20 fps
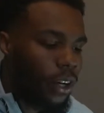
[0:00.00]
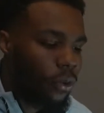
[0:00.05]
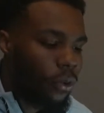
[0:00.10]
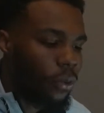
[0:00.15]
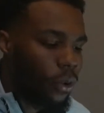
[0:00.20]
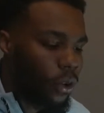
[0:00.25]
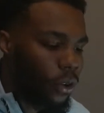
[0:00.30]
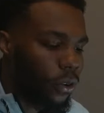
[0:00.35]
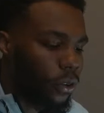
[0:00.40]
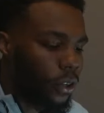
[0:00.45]
in the
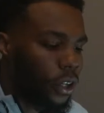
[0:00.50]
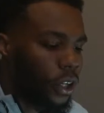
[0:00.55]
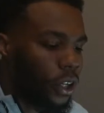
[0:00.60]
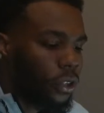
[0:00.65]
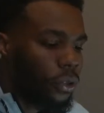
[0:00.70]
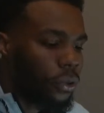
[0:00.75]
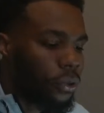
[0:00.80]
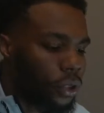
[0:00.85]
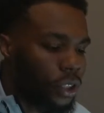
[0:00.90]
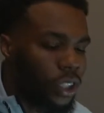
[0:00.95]
world
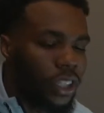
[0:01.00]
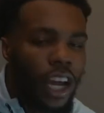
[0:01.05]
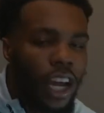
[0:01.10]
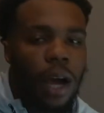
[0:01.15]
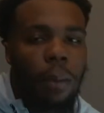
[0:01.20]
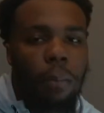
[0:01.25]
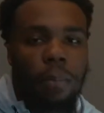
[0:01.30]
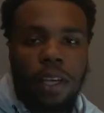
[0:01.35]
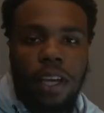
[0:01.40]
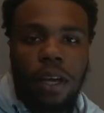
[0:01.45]
you should
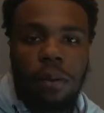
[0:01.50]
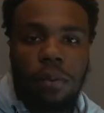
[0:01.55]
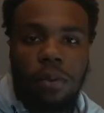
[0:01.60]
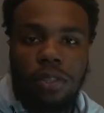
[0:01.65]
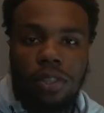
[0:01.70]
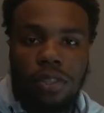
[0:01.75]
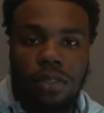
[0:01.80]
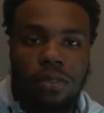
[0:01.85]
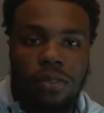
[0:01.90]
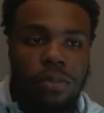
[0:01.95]
not be
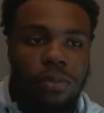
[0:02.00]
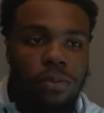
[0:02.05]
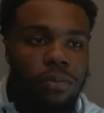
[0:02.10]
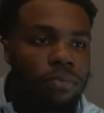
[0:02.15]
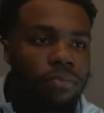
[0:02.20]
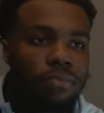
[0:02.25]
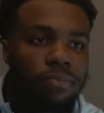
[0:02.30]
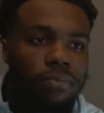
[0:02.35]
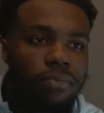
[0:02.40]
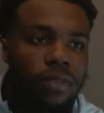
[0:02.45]
able to
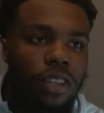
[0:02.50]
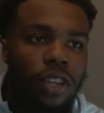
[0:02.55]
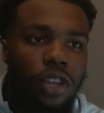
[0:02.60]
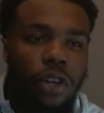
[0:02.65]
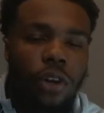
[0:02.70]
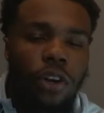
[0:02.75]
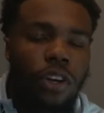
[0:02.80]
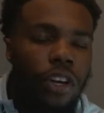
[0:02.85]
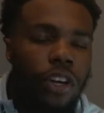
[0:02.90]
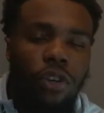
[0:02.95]

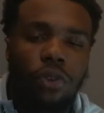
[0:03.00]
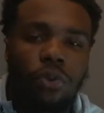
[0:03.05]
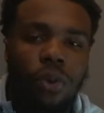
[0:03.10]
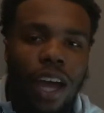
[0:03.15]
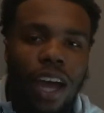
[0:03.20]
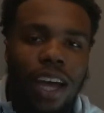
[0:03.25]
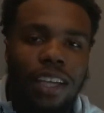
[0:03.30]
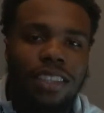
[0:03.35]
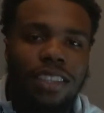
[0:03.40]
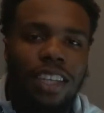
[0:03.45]
learn a new
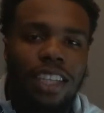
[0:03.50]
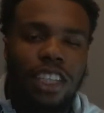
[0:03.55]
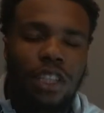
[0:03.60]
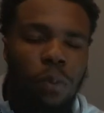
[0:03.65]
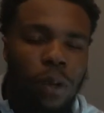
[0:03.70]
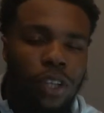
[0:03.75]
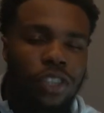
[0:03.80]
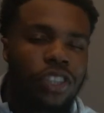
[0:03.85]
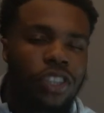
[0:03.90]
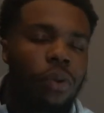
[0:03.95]
asset,
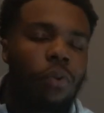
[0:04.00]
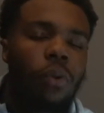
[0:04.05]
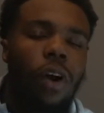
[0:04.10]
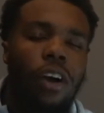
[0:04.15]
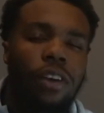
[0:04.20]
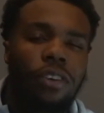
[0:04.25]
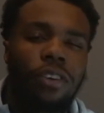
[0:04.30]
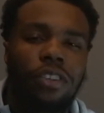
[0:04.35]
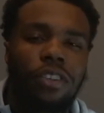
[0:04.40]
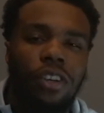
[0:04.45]
especially
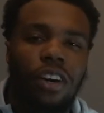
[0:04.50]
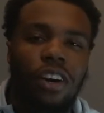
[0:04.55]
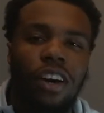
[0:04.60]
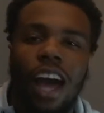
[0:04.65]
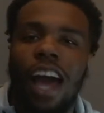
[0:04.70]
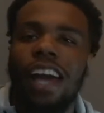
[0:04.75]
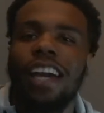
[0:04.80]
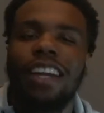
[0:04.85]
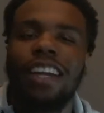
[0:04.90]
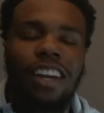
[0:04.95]
while you're
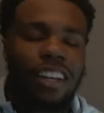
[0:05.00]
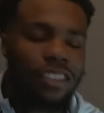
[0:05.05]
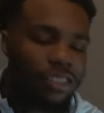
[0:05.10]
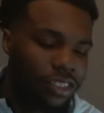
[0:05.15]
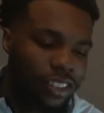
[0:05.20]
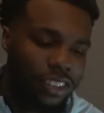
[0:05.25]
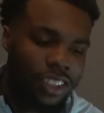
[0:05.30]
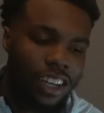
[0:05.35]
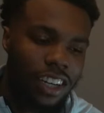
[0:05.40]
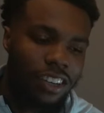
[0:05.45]
young. I cannot
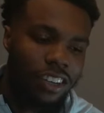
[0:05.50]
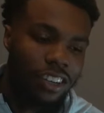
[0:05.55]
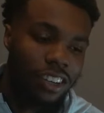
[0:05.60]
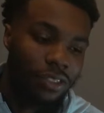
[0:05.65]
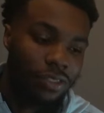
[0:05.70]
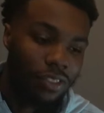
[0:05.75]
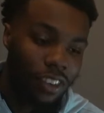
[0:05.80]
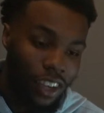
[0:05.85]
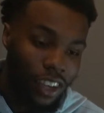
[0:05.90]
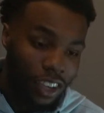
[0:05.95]
stress that
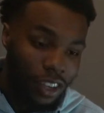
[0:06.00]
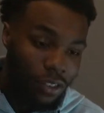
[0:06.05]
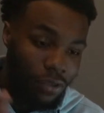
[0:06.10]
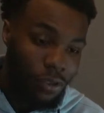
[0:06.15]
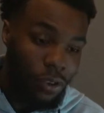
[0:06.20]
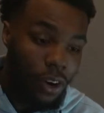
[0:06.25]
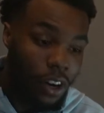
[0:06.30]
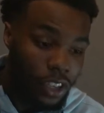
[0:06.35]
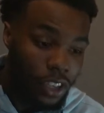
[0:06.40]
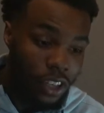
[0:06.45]
enough.
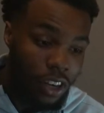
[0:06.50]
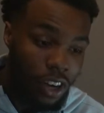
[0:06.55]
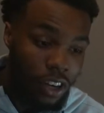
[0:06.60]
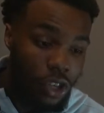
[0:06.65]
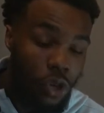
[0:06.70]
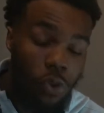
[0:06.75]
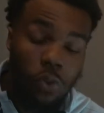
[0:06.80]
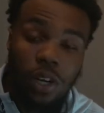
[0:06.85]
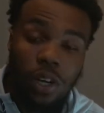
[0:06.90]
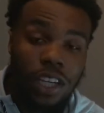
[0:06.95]
If you are
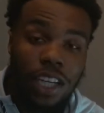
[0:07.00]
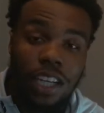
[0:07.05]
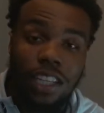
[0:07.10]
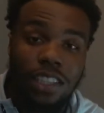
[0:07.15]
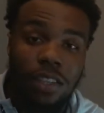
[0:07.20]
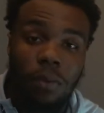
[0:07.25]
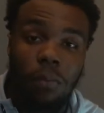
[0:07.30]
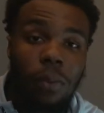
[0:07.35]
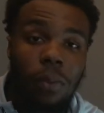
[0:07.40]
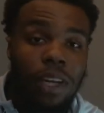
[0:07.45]
young, you want to get
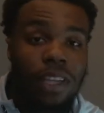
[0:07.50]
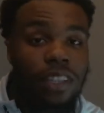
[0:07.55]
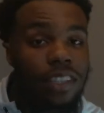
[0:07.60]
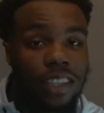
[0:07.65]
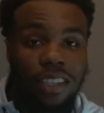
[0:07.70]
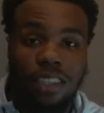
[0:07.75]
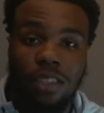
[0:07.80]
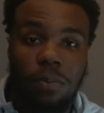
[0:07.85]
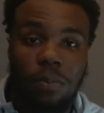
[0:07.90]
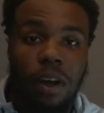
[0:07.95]
into many
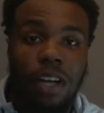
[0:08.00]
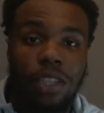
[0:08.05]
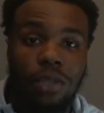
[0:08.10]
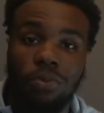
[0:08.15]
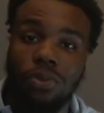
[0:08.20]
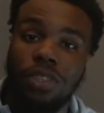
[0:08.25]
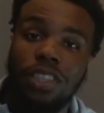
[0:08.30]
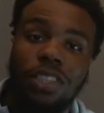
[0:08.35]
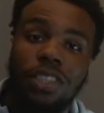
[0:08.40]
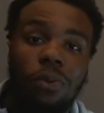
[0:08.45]
things as
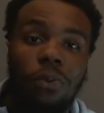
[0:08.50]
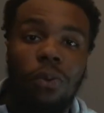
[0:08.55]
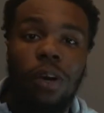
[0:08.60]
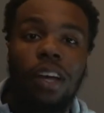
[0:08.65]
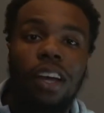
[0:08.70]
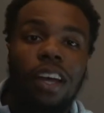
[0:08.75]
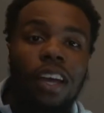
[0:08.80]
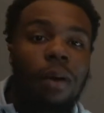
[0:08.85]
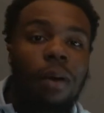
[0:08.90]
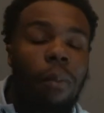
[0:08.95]
possible. These are
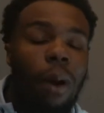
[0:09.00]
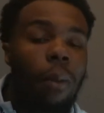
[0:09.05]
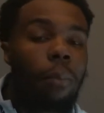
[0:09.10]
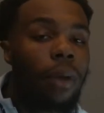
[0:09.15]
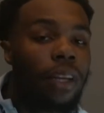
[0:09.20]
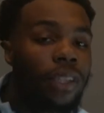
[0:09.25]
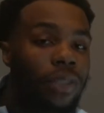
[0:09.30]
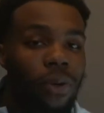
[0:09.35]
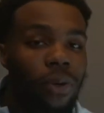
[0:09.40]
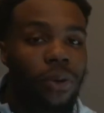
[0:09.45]
what my
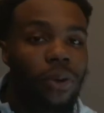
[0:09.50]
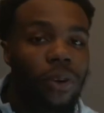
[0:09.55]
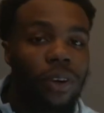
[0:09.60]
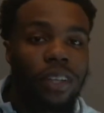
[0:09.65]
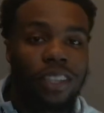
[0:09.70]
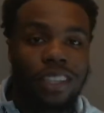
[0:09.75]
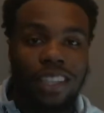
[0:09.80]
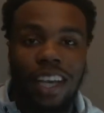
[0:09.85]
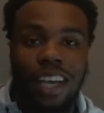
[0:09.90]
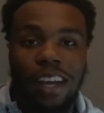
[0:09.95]

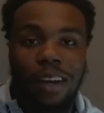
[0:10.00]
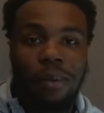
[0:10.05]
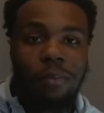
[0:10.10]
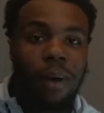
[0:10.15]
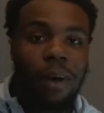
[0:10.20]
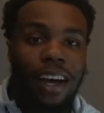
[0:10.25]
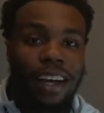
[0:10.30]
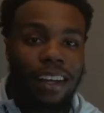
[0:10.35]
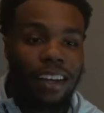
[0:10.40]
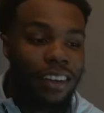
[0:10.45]
mentors
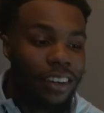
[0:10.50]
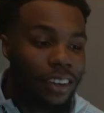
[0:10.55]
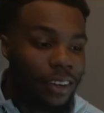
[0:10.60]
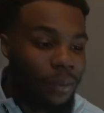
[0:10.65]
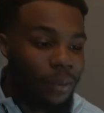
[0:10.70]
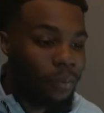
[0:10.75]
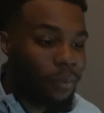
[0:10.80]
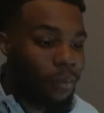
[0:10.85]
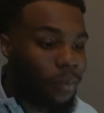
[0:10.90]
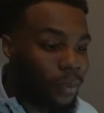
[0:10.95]
and my
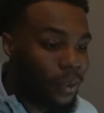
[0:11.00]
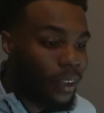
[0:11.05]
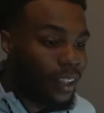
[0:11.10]
um